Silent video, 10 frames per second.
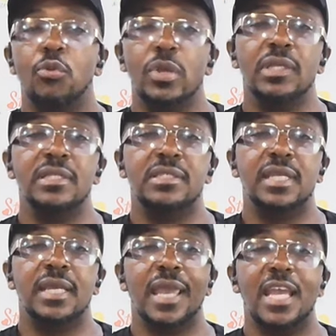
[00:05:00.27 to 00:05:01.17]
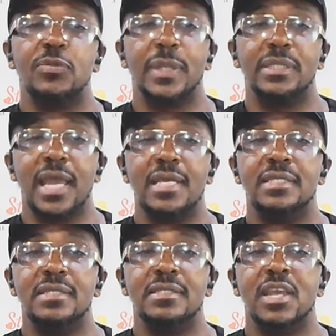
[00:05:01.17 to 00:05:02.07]
realistic
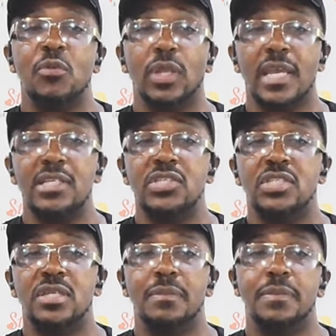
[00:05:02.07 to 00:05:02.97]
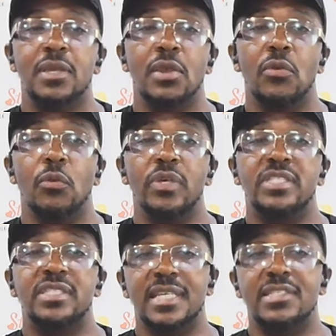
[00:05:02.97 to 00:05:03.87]
expectations in relationships with
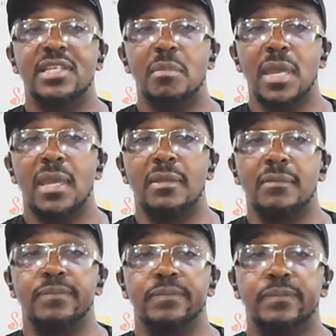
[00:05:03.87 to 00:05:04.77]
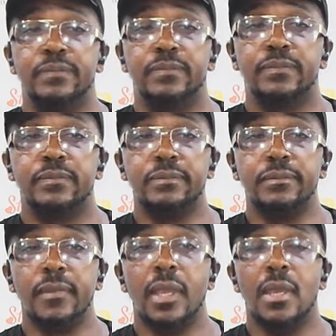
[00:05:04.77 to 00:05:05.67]
seasoned men.
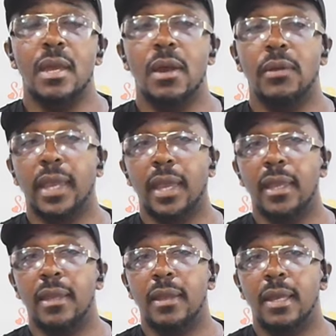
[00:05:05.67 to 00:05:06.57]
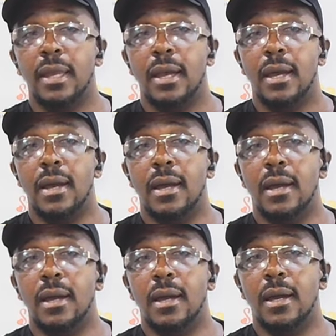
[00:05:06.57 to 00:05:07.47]
Okay?
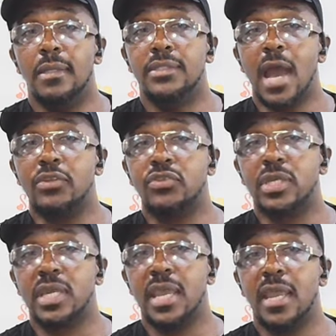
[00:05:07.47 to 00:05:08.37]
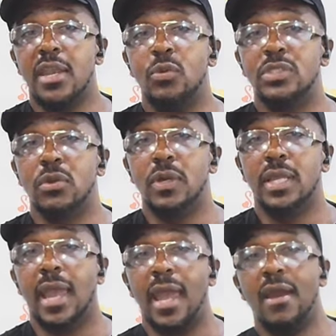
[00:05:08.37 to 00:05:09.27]
Uh, Doctor Ken was going
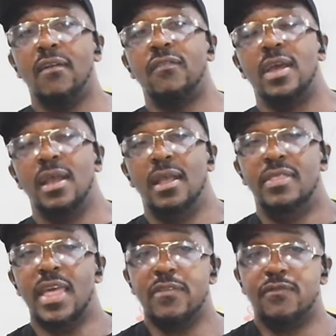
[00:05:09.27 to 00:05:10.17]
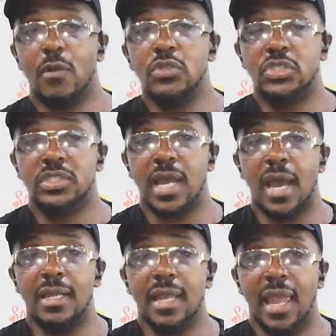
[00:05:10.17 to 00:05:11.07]
to have that first
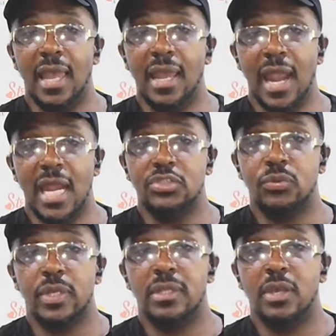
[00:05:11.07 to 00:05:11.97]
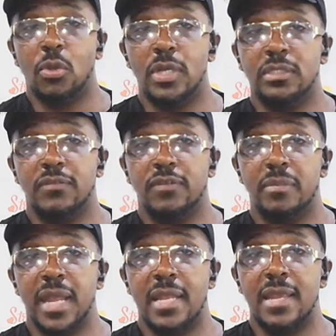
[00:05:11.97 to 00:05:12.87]
shot at answering the question
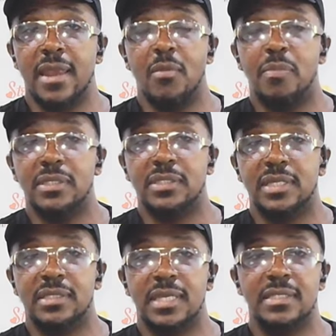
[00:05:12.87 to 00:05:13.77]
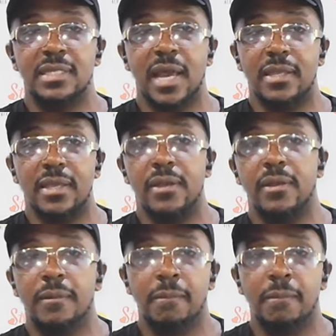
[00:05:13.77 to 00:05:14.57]
from Danielle, but since he's not here,